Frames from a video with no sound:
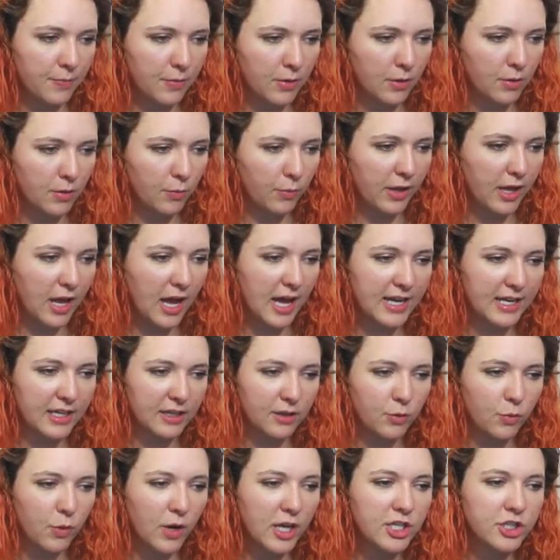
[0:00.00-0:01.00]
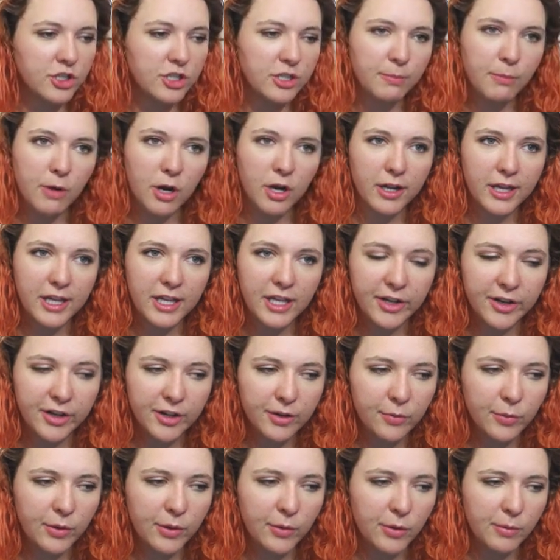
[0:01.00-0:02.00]
we got a question mark here.
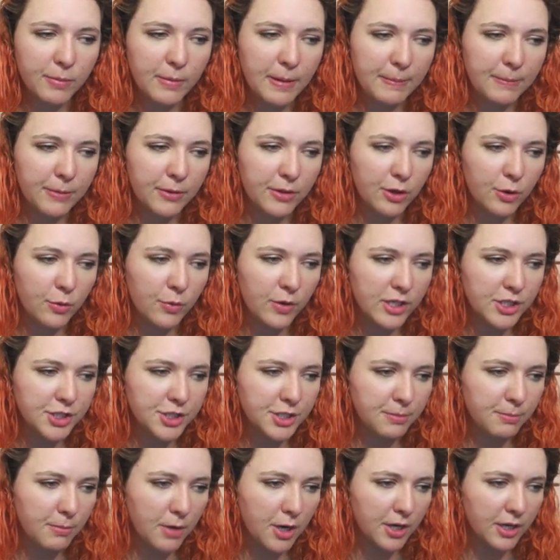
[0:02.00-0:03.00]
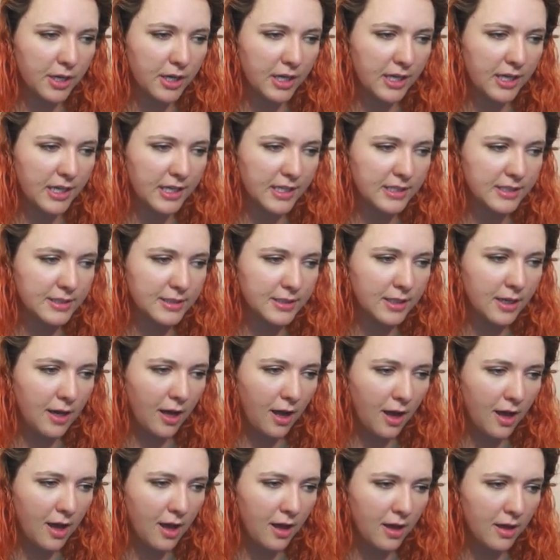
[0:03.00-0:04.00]
We remember the question mark is
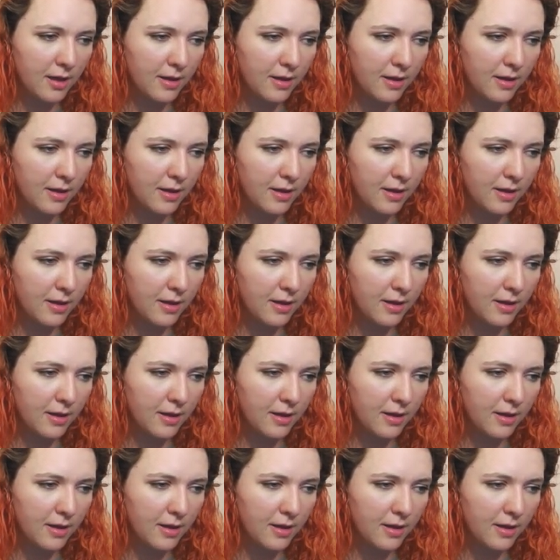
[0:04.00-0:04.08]
ka.